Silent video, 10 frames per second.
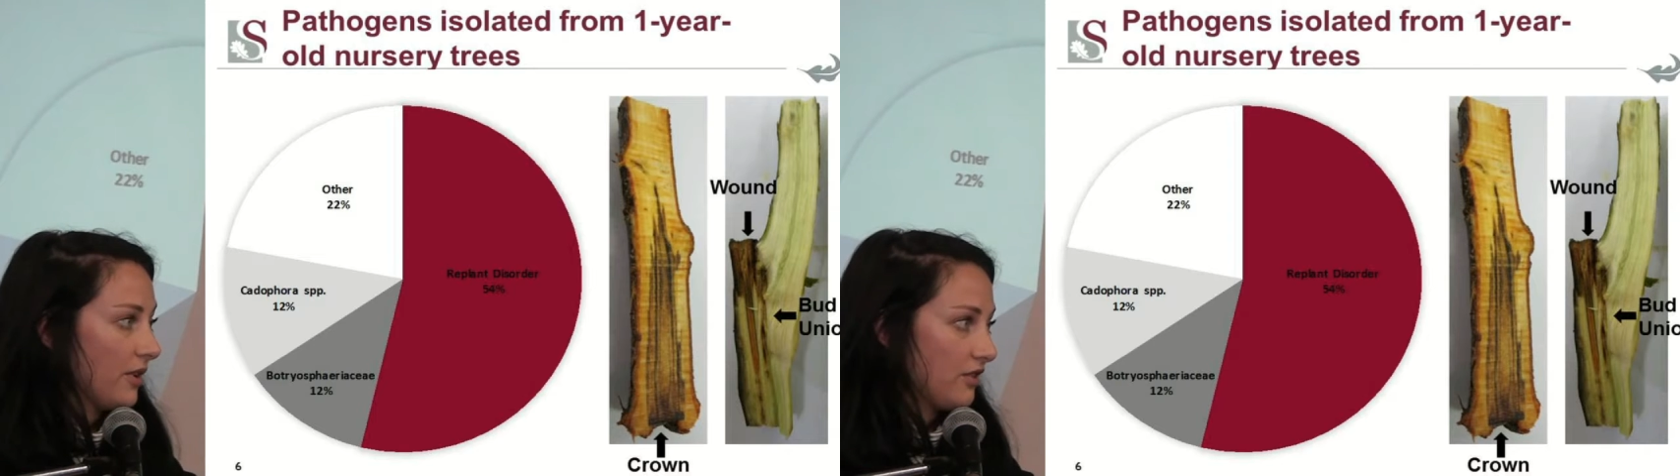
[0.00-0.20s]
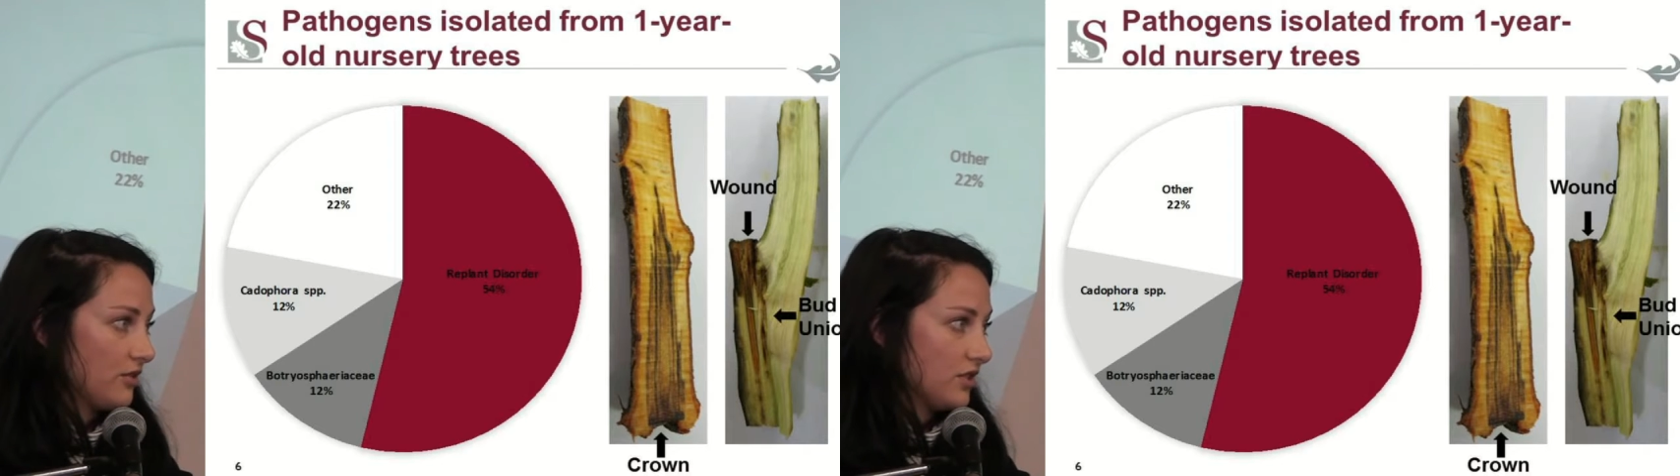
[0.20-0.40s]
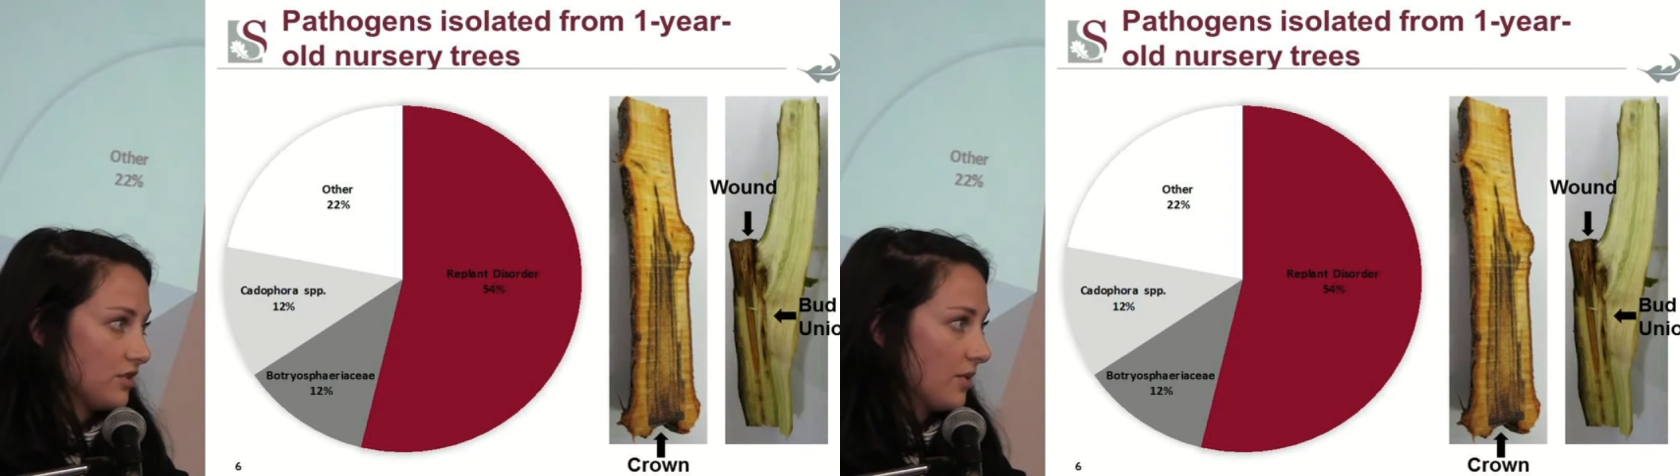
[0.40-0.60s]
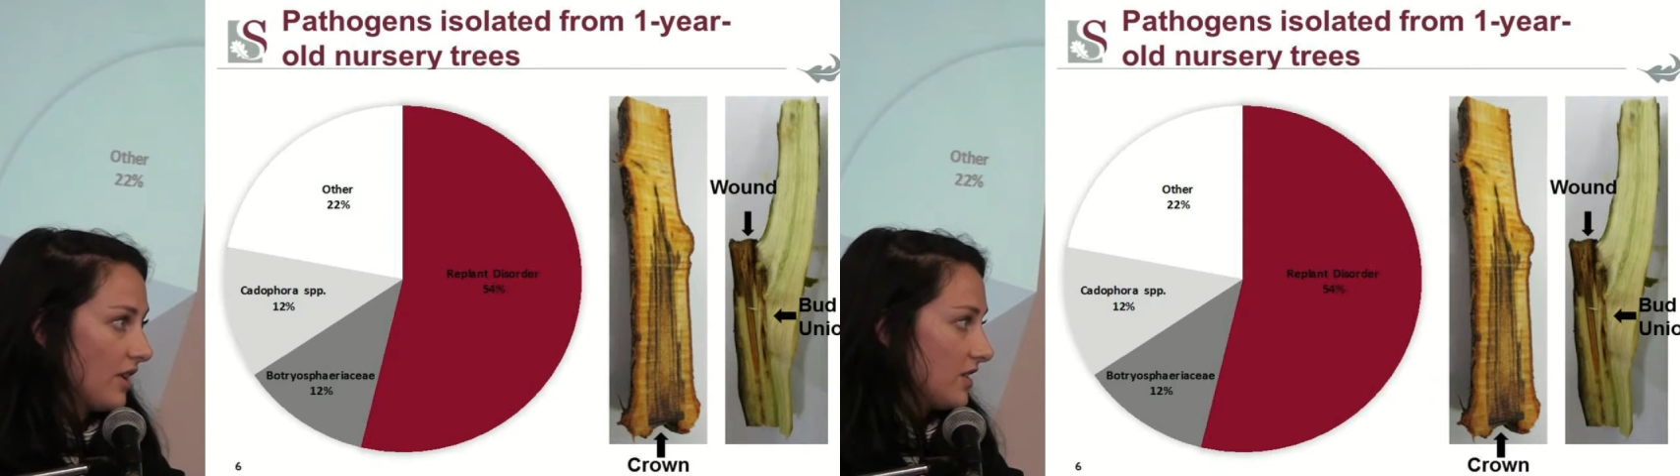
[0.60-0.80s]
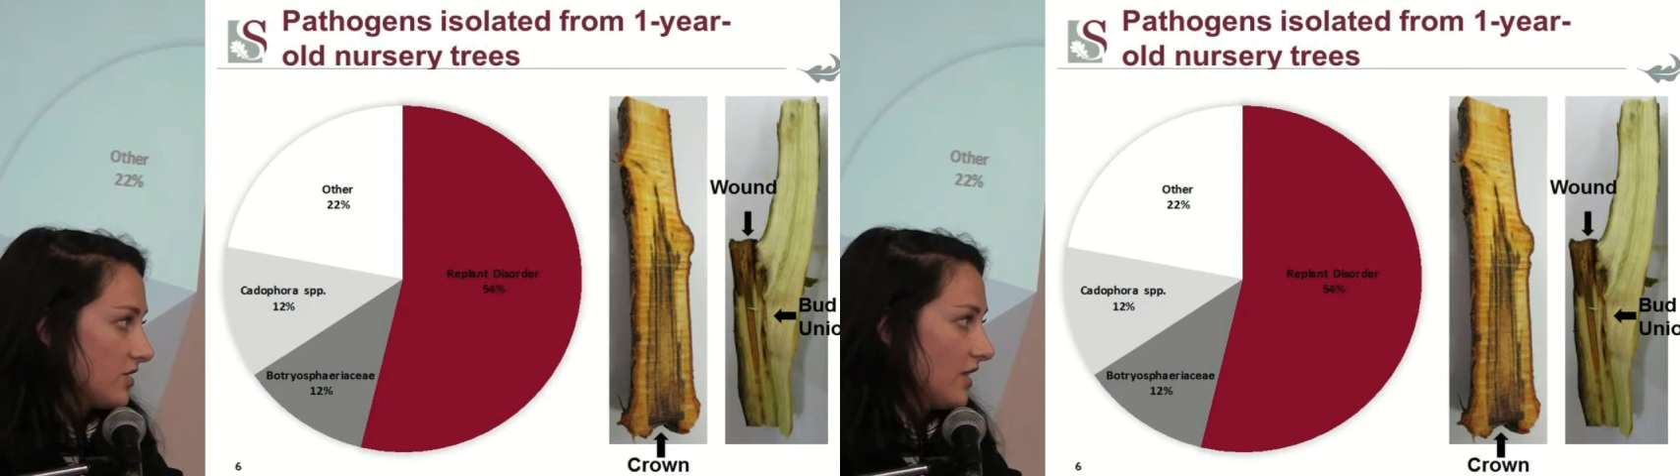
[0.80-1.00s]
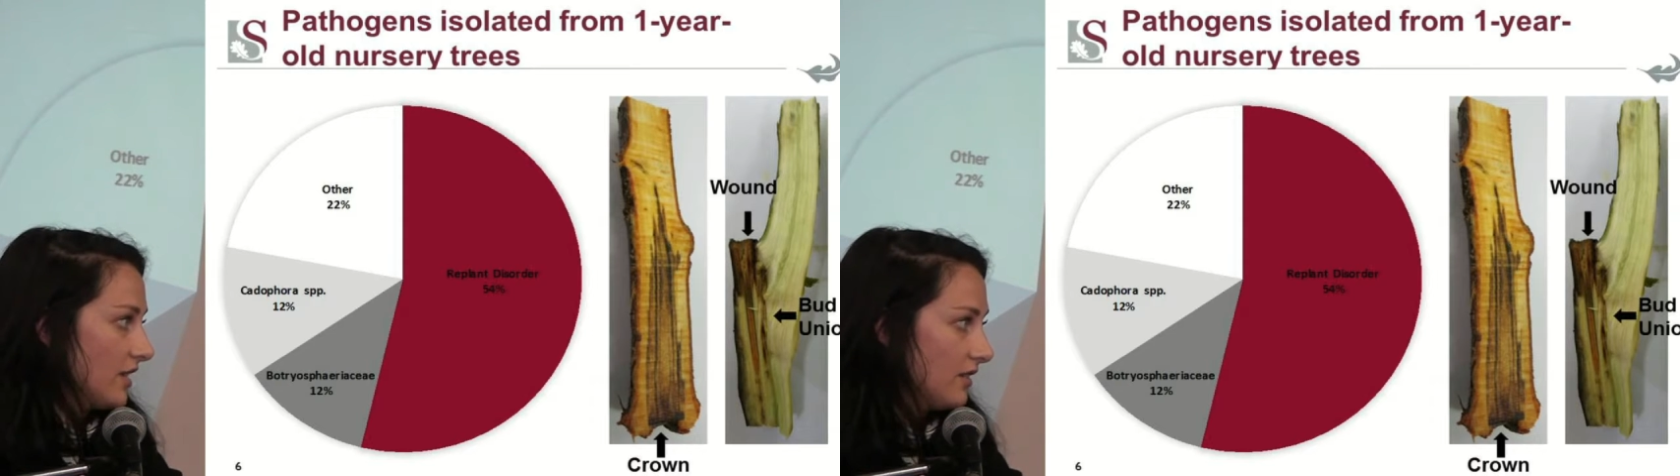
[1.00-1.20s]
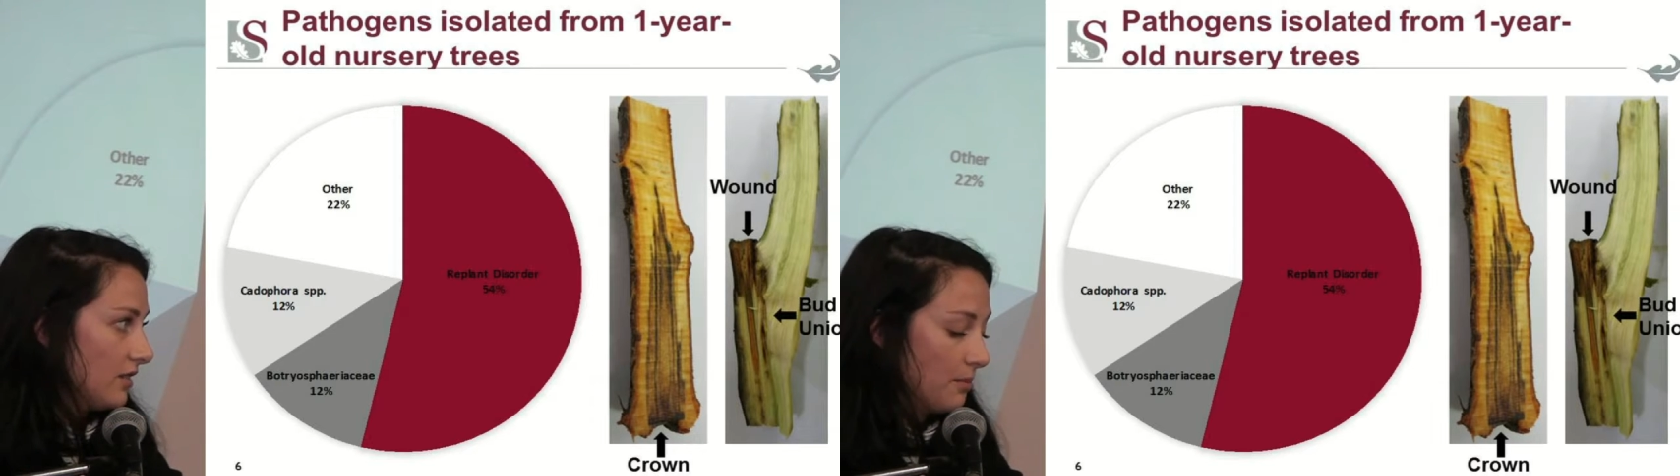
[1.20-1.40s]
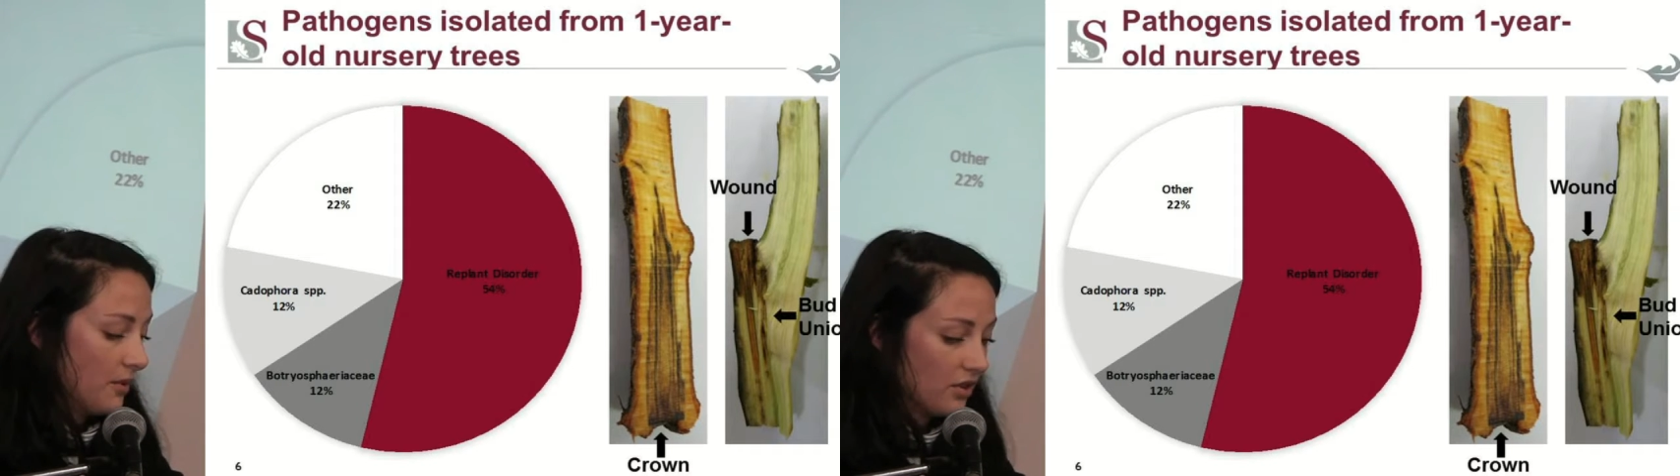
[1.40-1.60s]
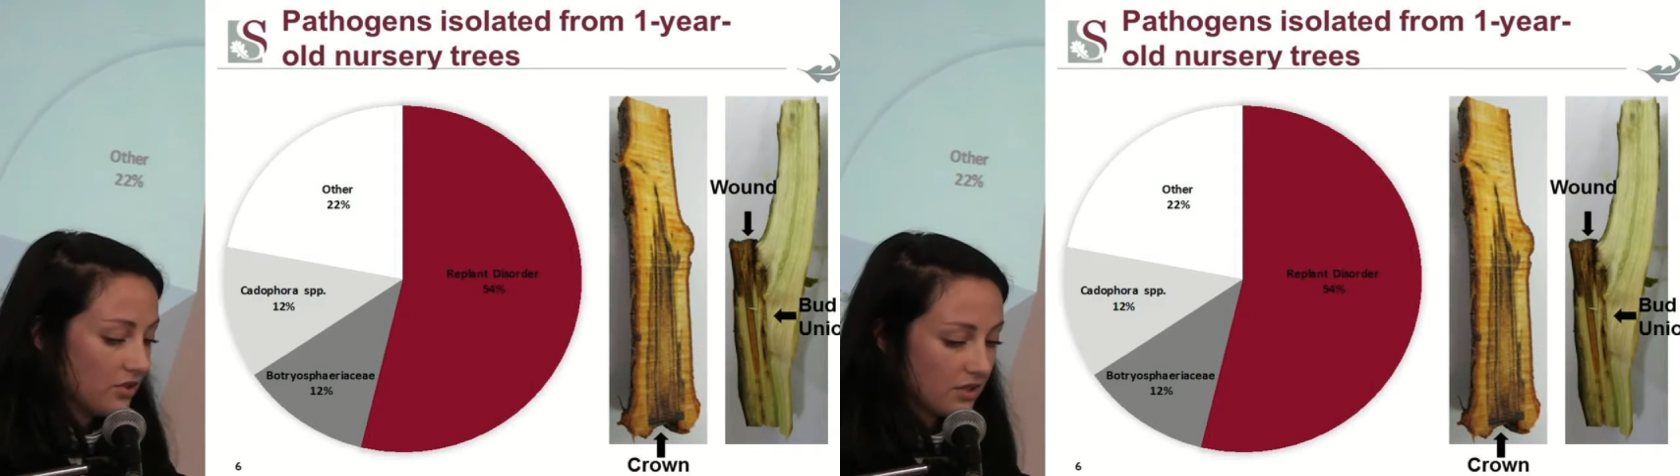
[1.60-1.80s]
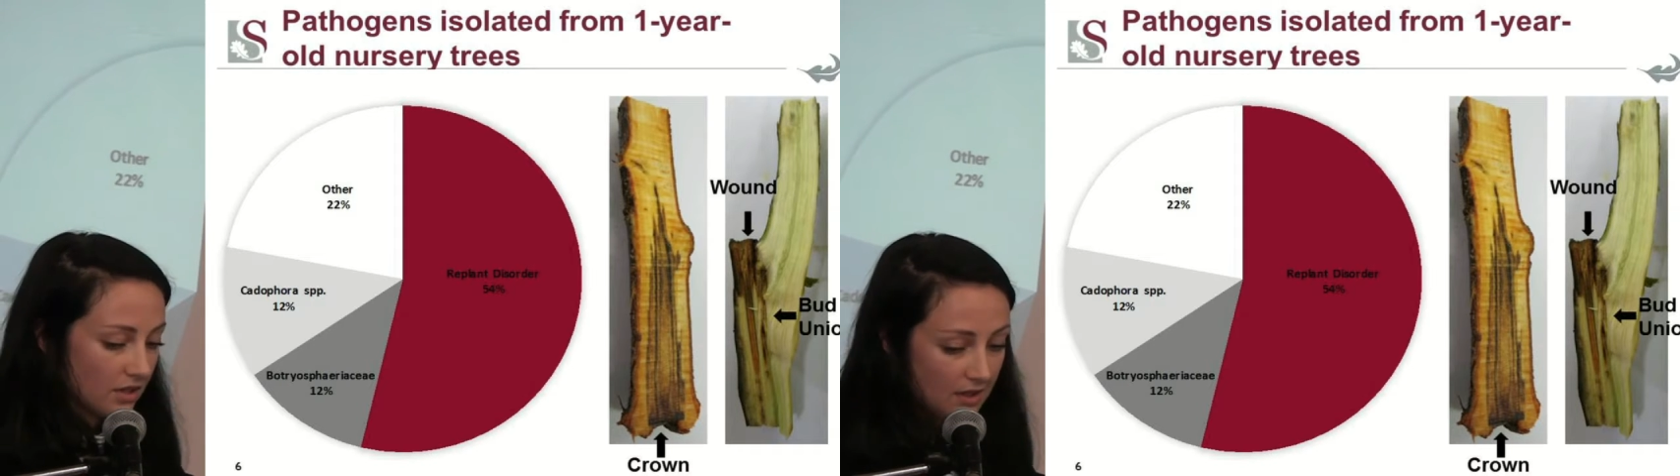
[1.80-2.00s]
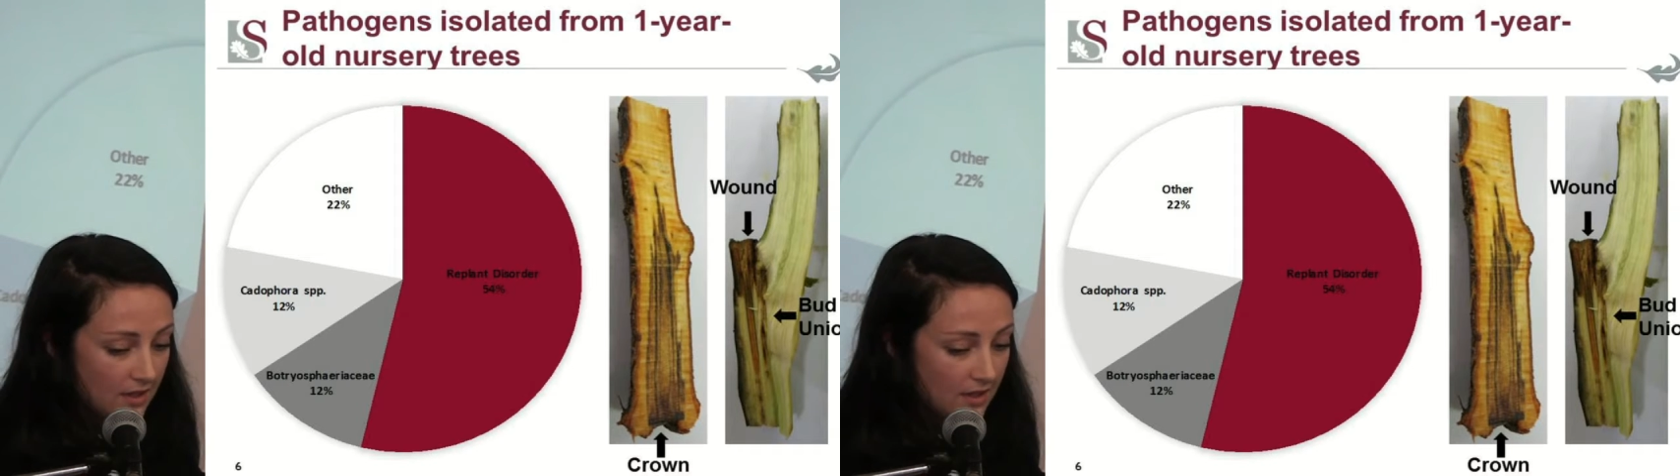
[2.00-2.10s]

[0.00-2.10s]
pathogens were isolated the most.